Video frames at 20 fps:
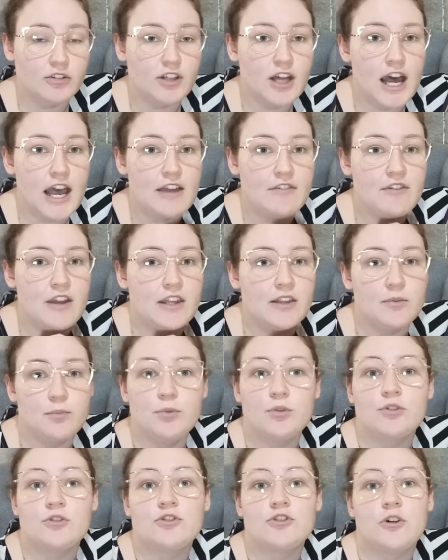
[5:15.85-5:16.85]
life and the
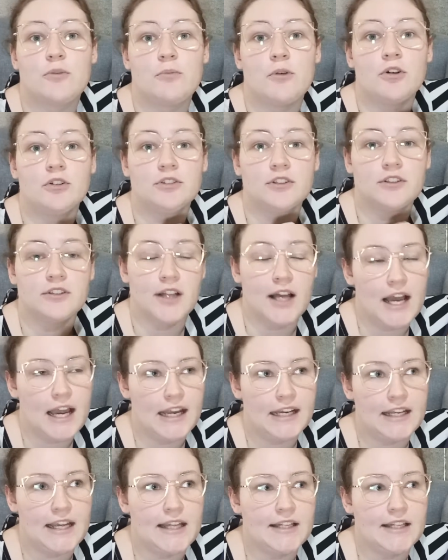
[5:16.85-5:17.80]
bookshop on the line,